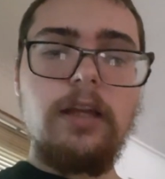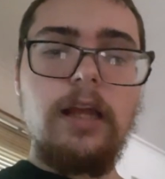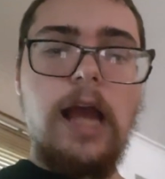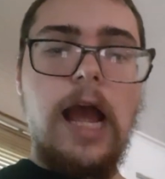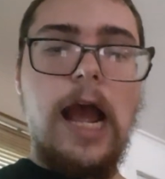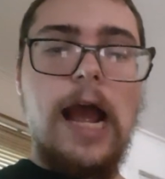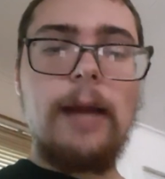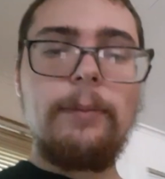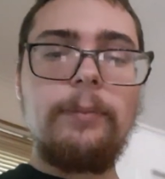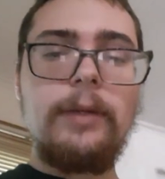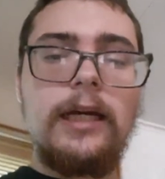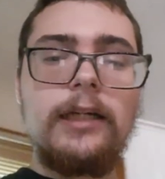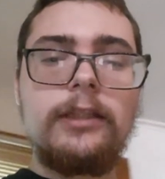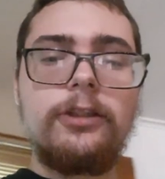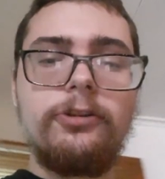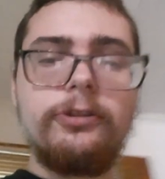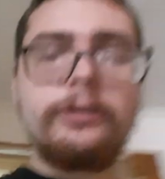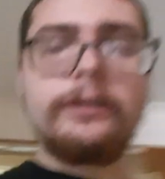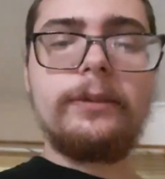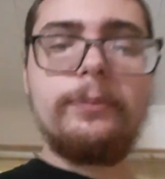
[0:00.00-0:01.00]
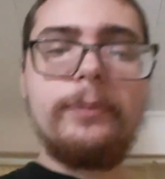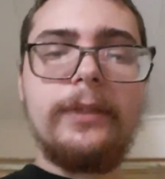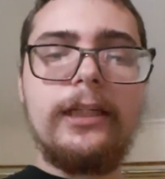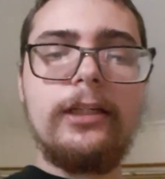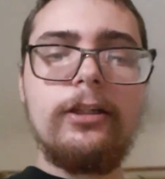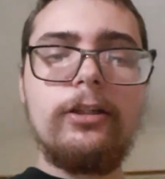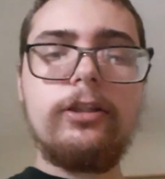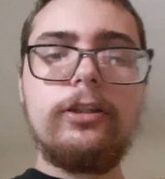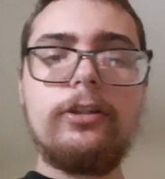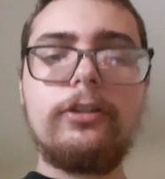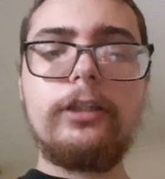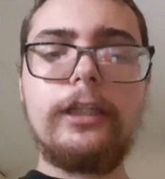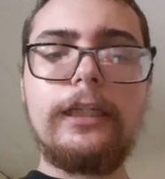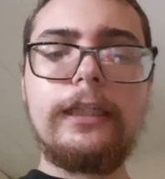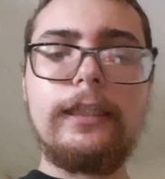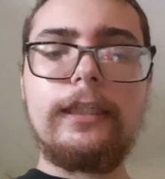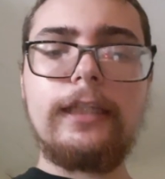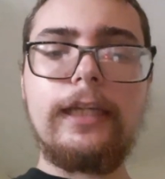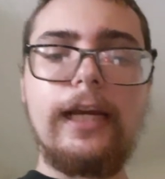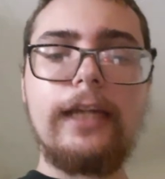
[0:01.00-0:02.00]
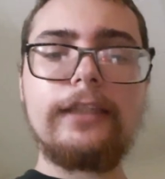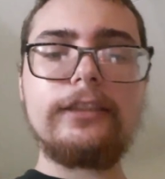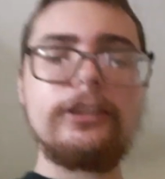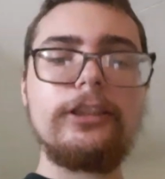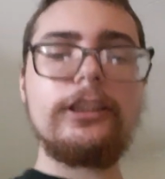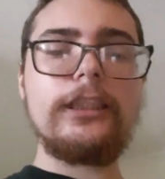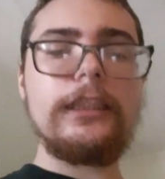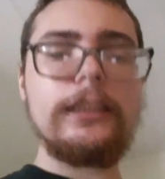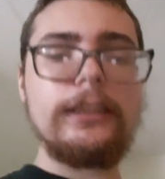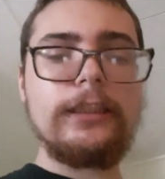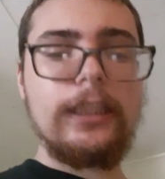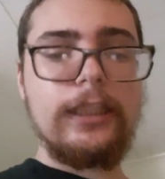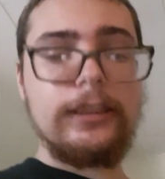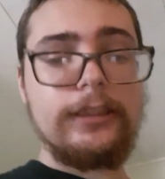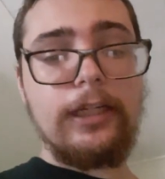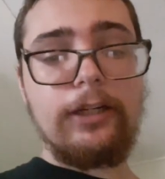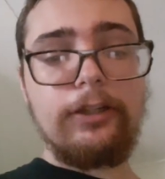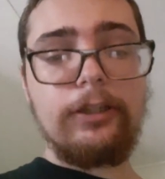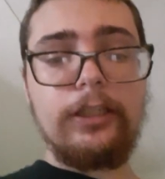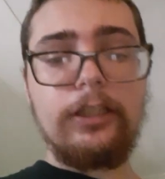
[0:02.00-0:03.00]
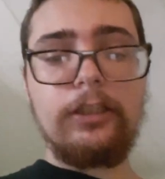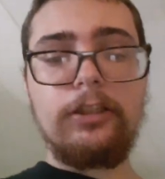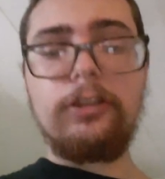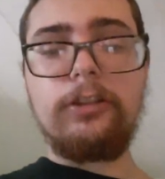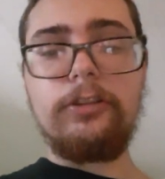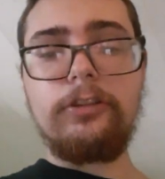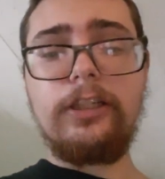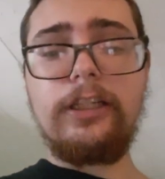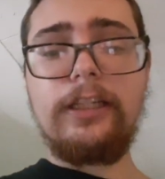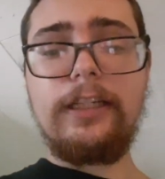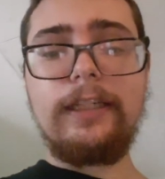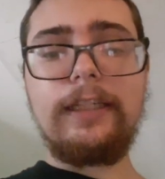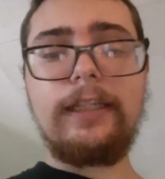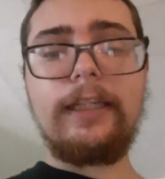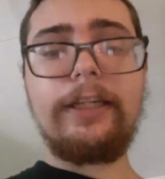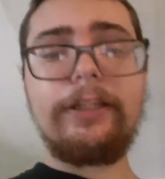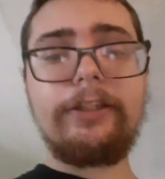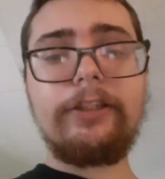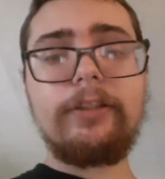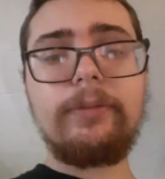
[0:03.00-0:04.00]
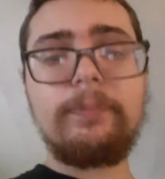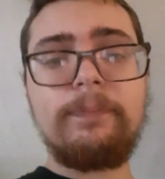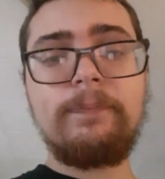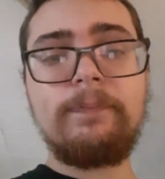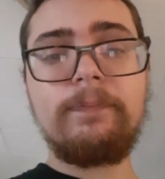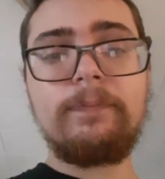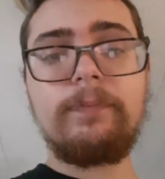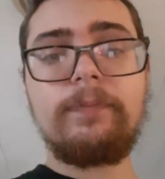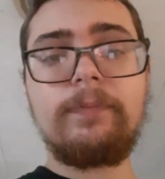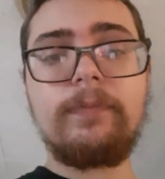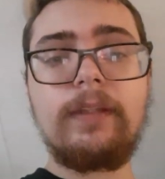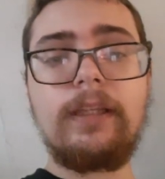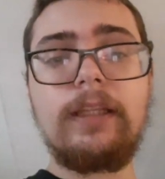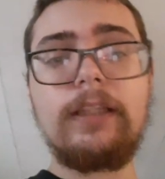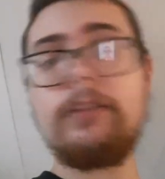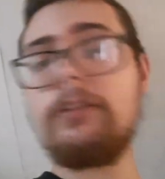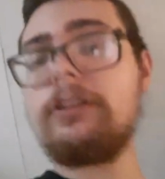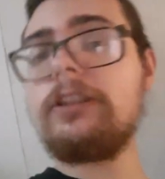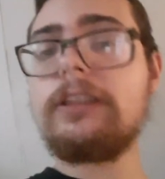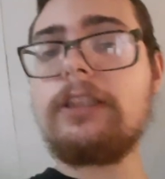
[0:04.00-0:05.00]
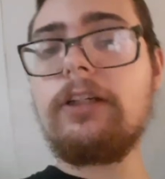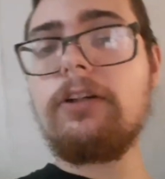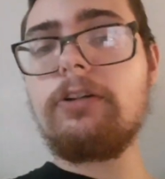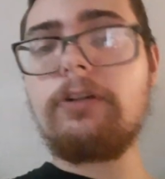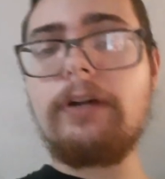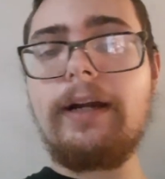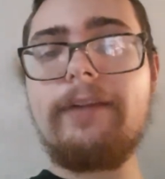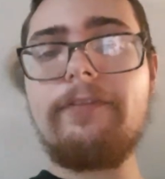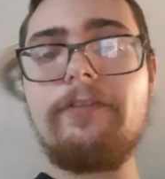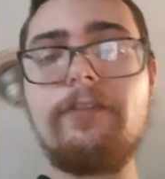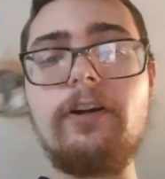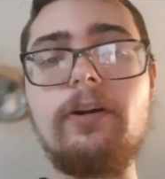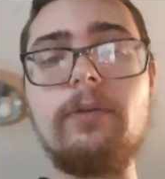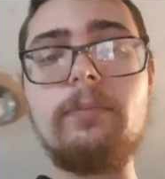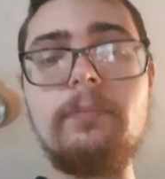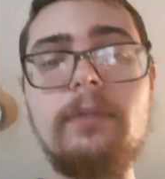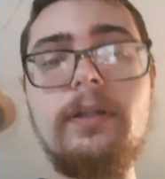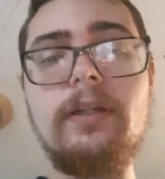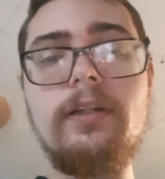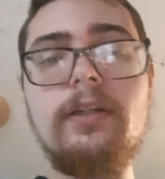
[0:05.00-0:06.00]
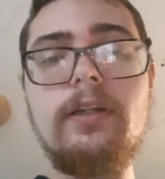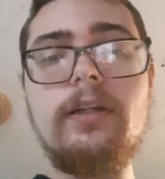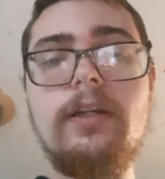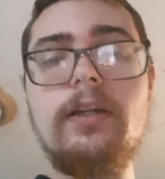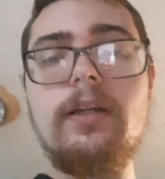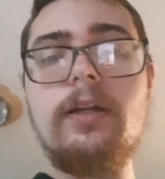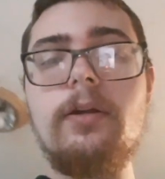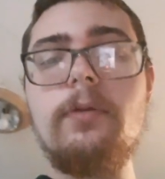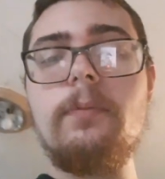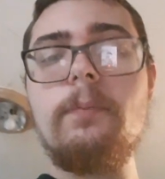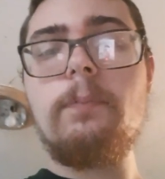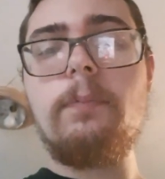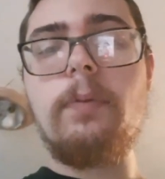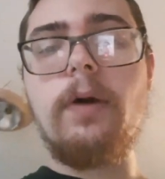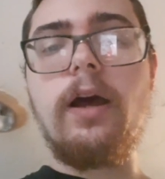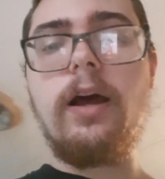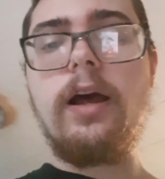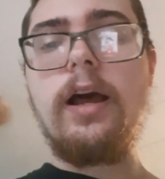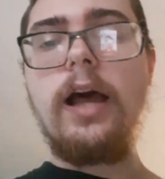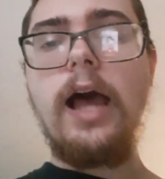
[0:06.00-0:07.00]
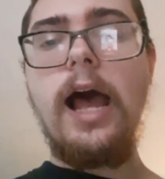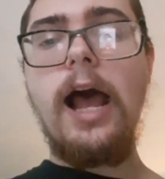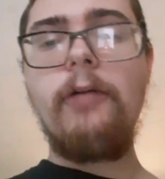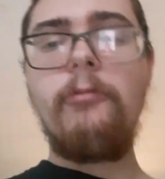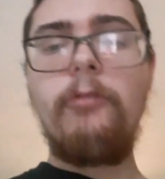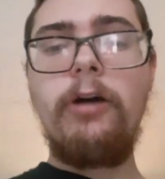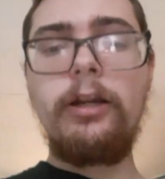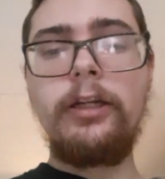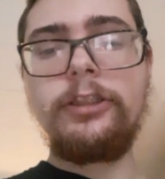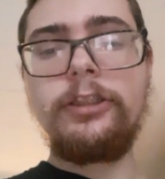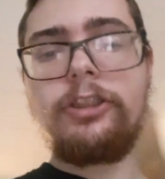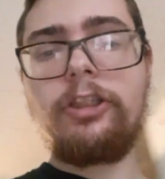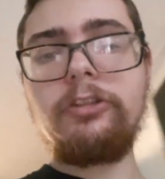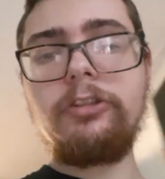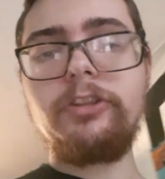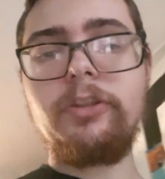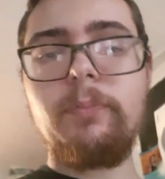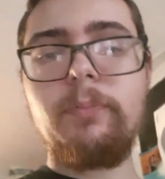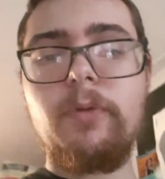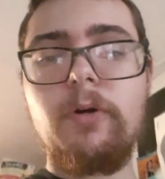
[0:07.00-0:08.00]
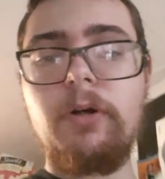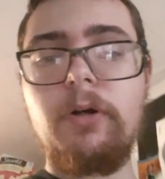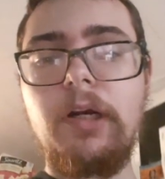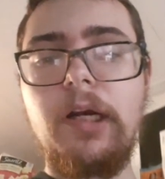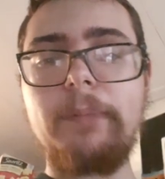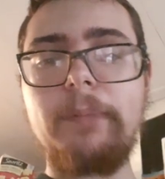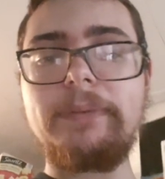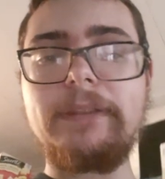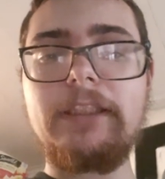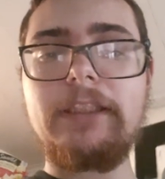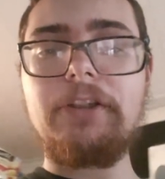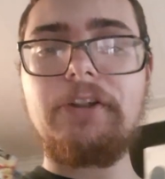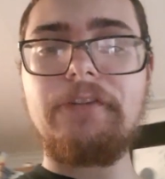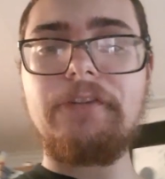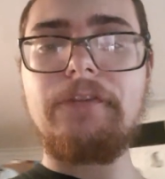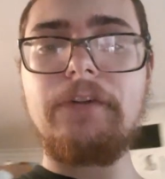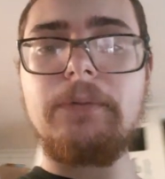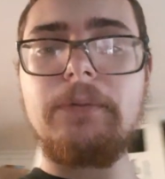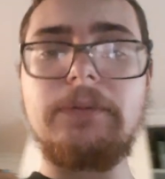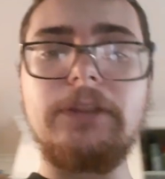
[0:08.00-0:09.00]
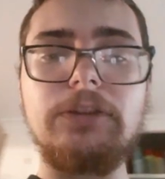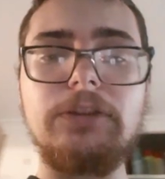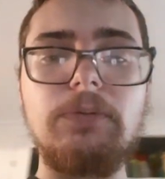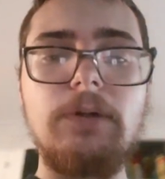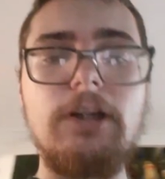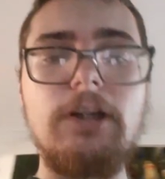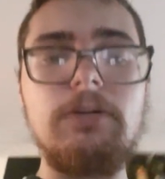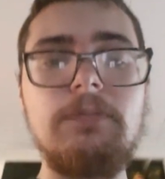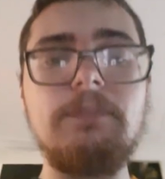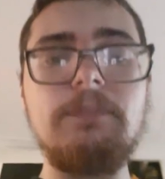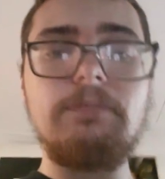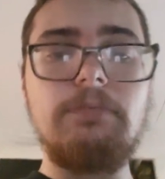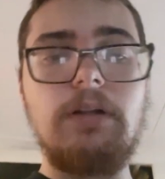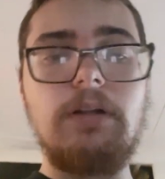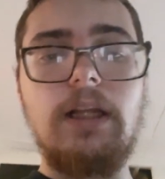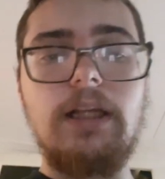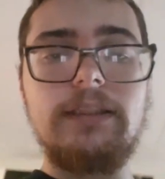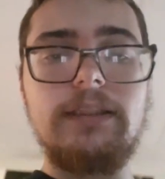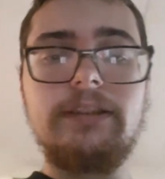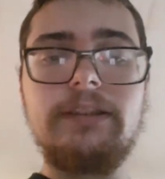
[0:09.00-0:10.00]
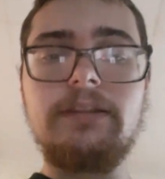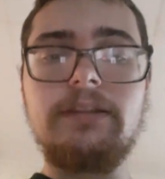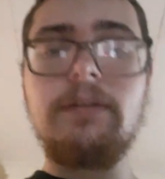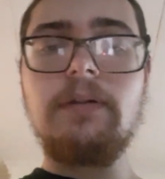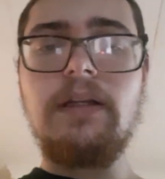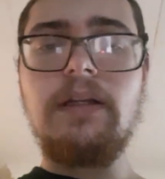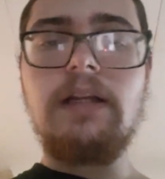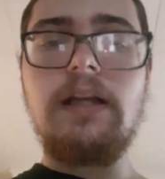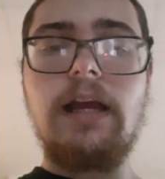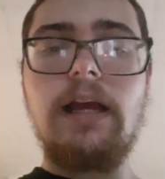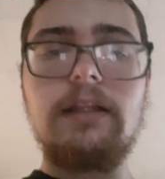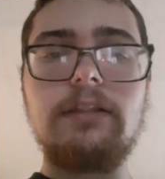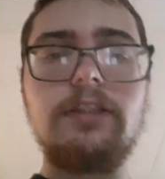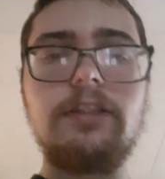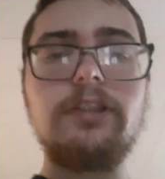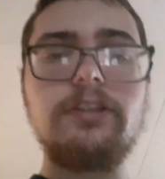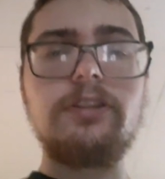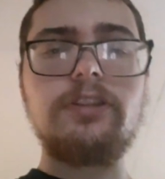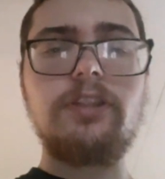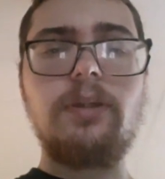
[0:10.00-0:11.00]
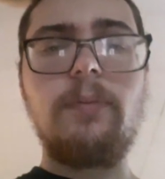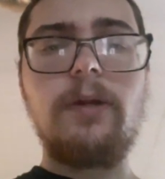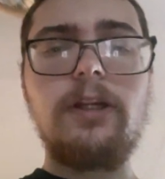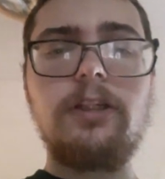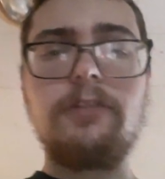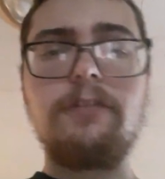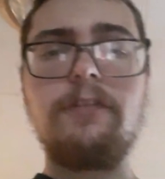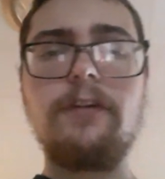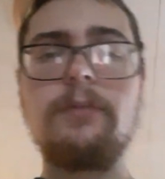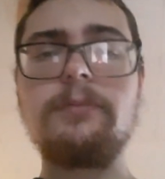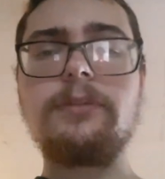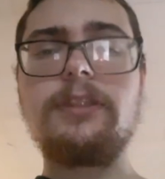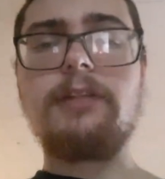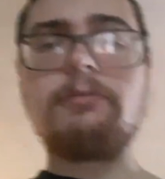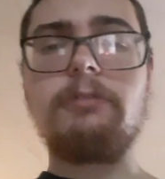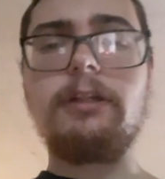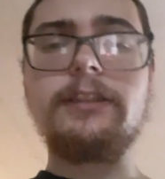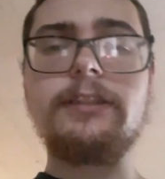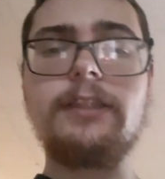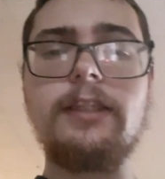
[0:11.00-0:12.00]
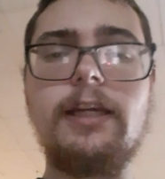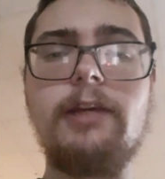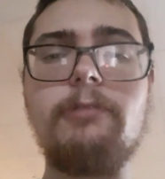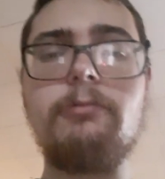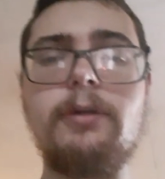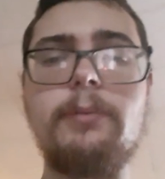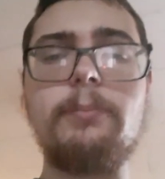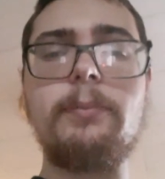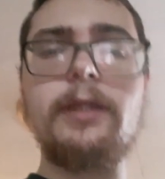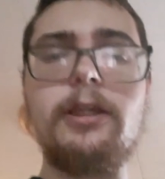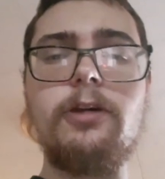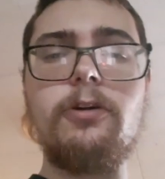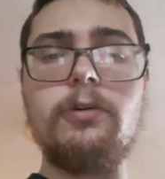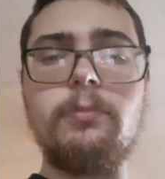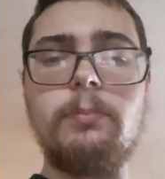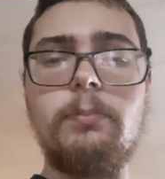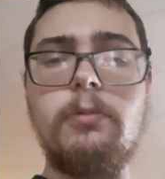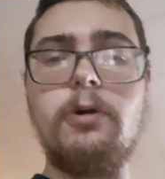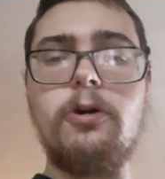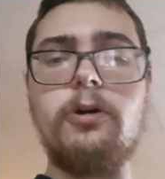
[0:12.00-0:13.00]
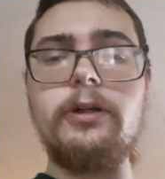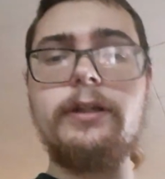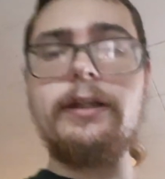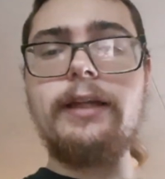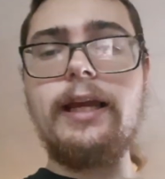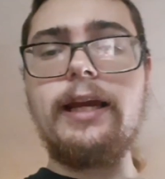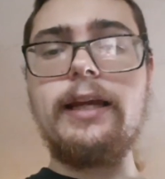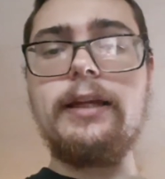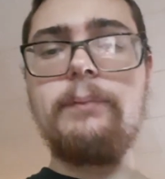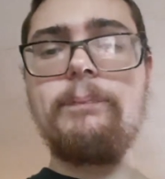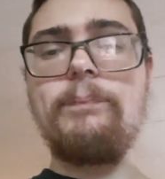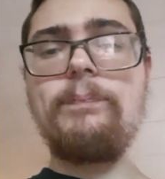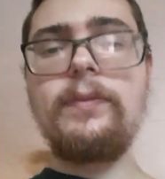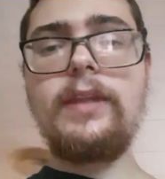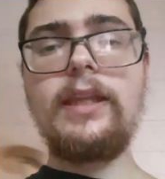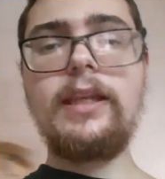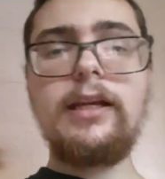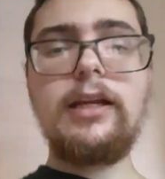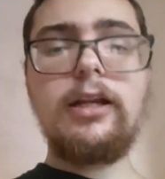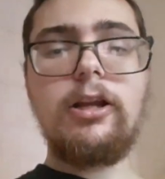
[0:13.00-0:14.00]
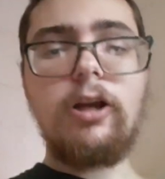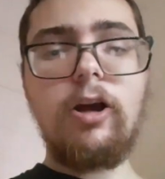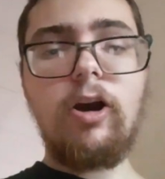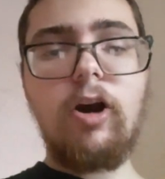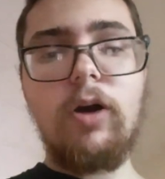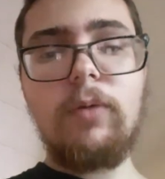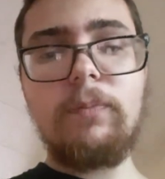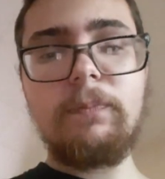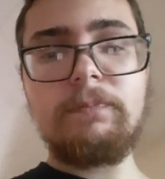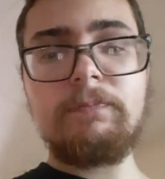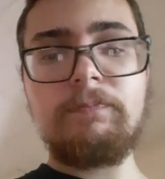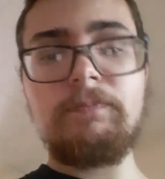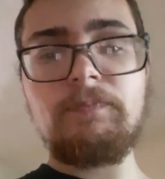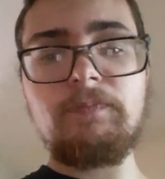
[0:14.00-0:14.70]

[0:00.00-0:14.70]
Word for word: I'm not going to be including The Exorcist because I already included it here. Still a great film, but I want to show some more obscure films as well. Plus, there's some other films that resonate with me more in that um